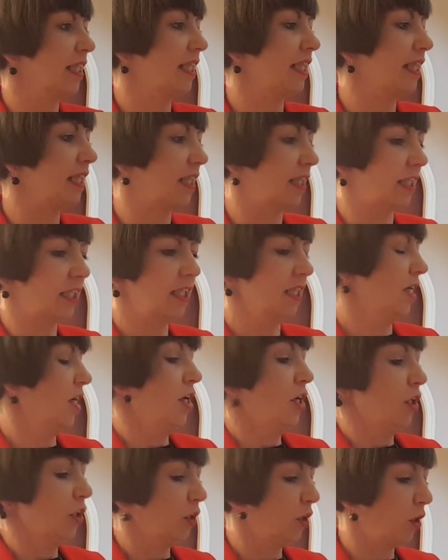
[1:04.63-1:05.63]
here
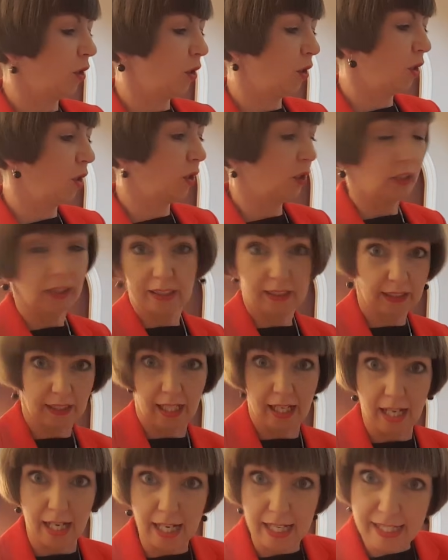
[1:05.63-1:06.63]
called
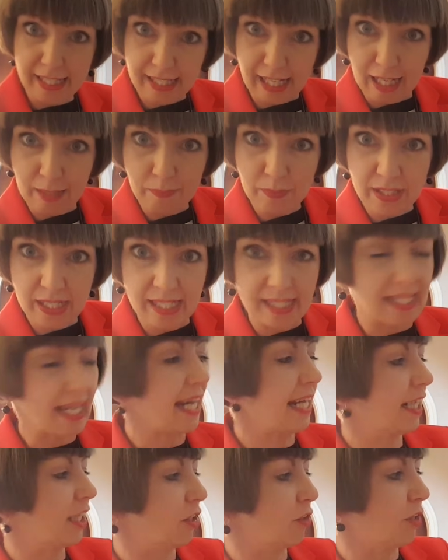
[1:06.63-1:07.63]
Time to
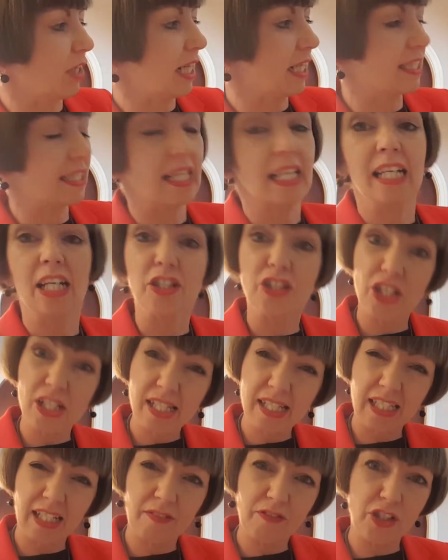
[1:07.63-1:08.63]
Decorate, and it
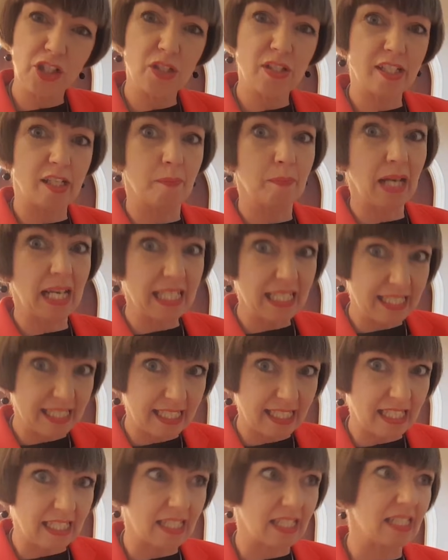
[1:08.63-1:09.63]
just gives you some
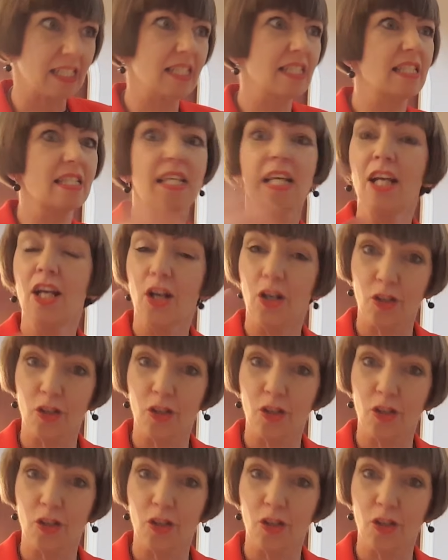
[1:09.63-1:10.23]
ideas.